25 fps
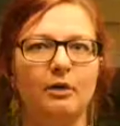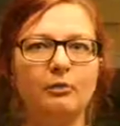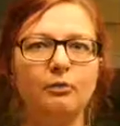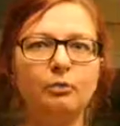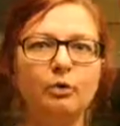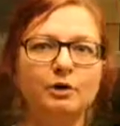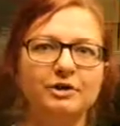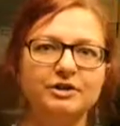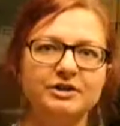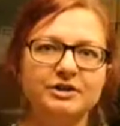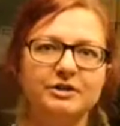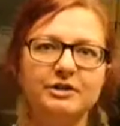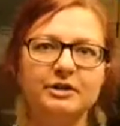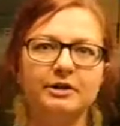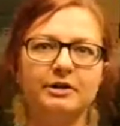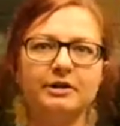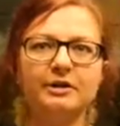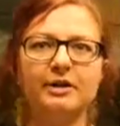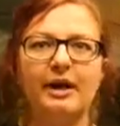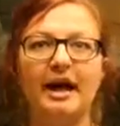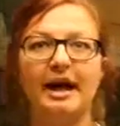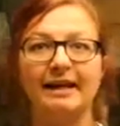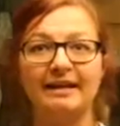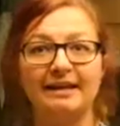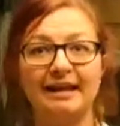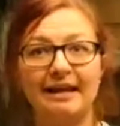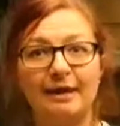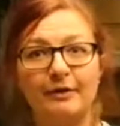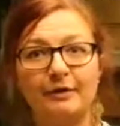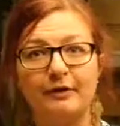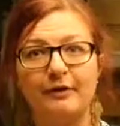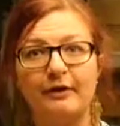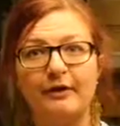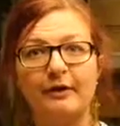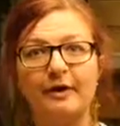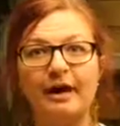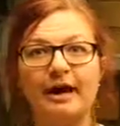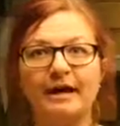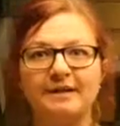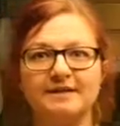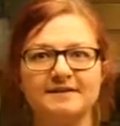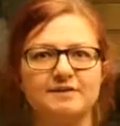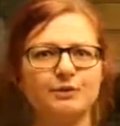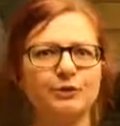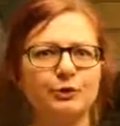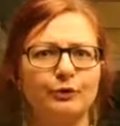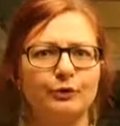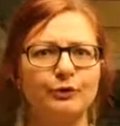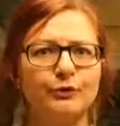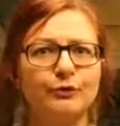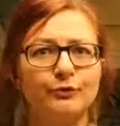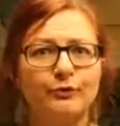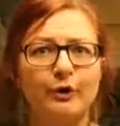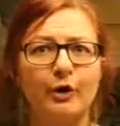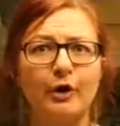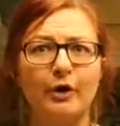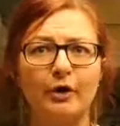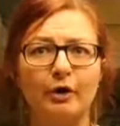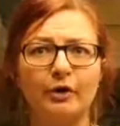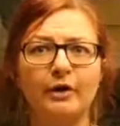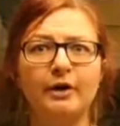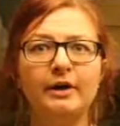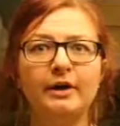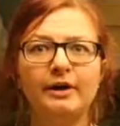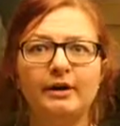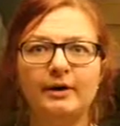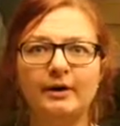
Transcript: wooden and leather and sort of fur,